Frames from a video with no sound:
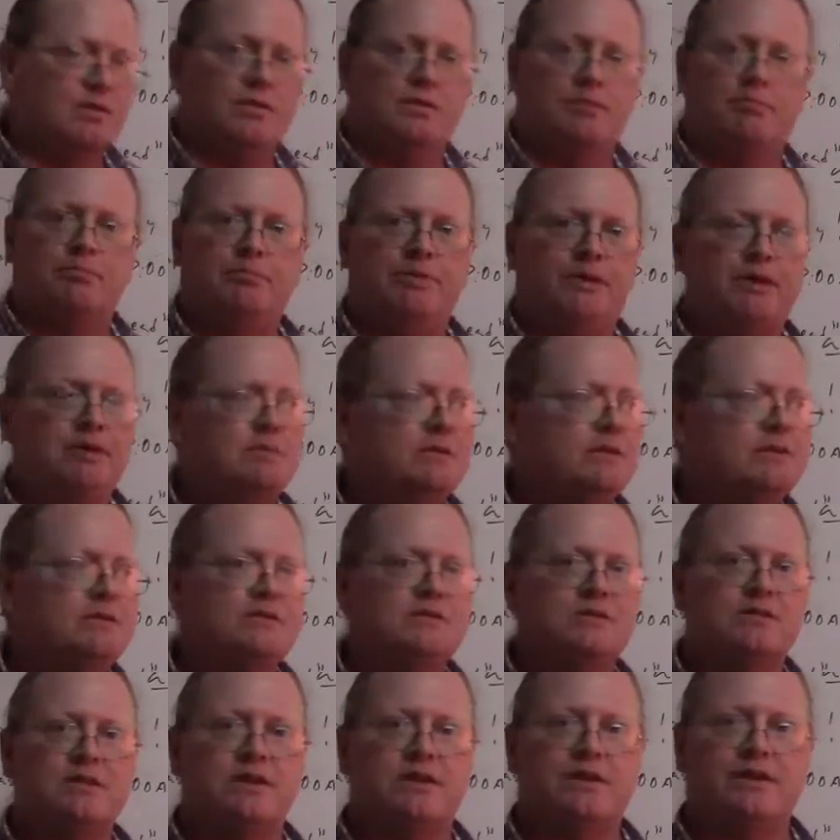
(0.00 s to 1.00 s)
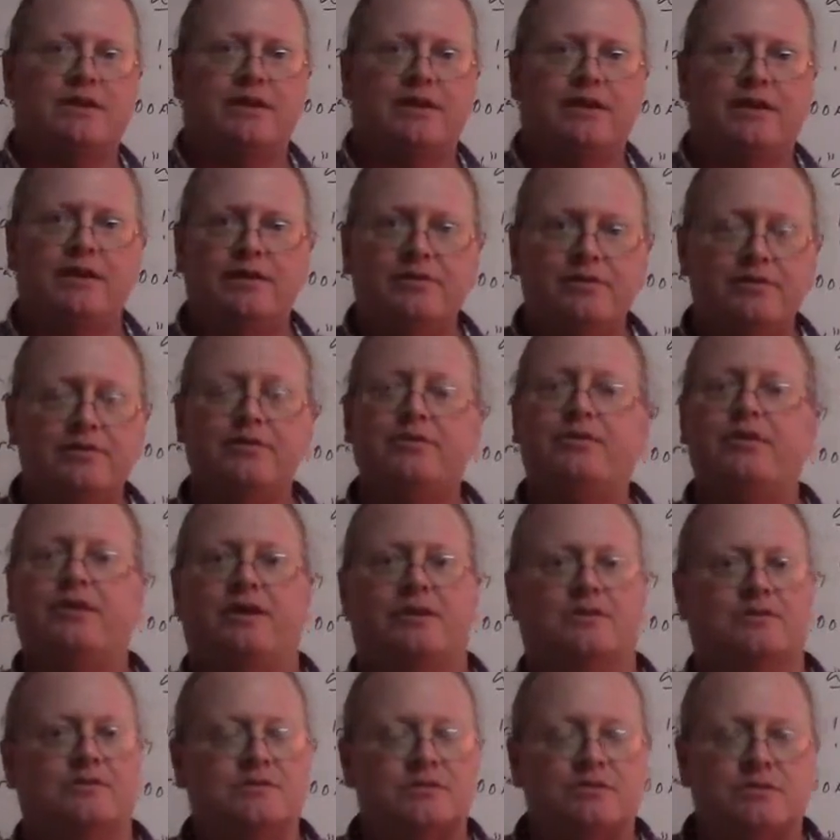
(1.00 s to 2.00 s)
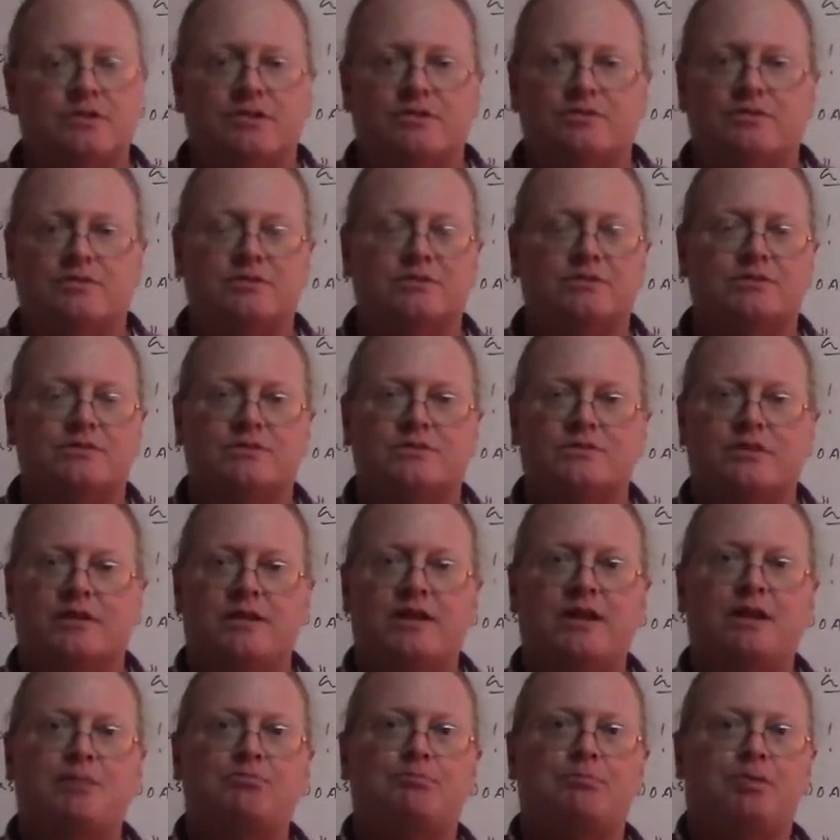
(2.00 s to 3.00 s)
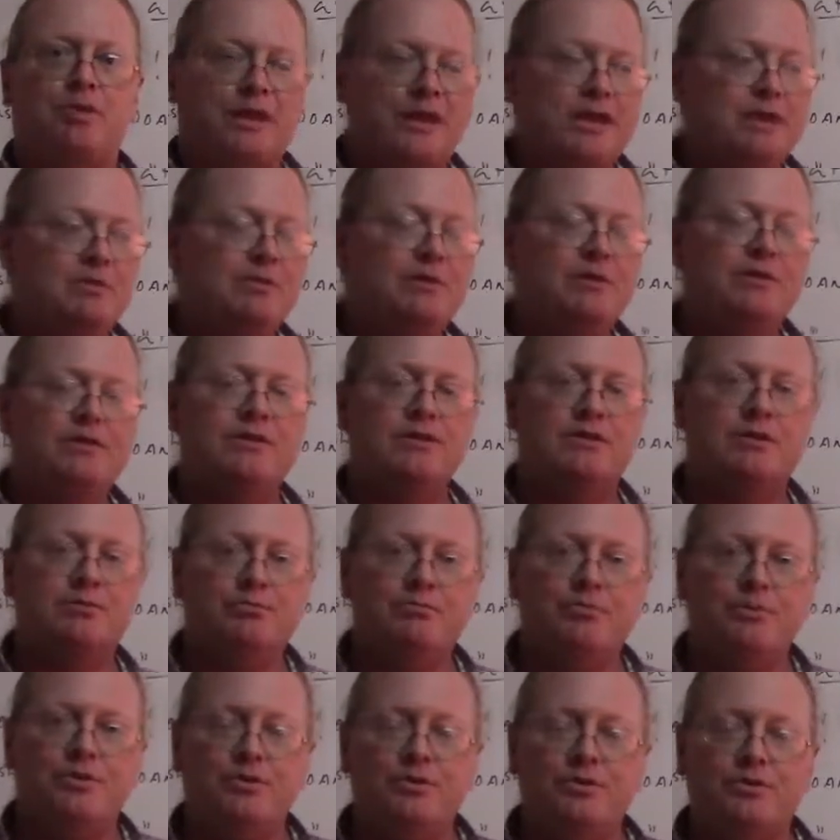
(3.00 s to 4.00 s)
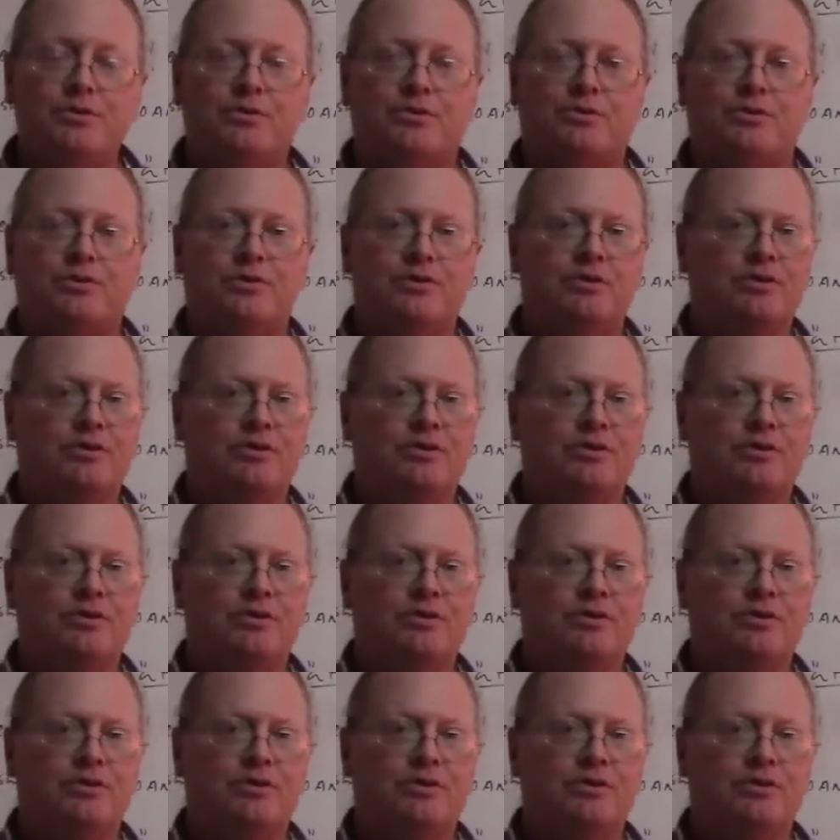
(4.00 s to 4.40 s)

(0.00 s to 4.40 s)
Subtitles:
Maybe it's the internet service and I'm blaming the computer.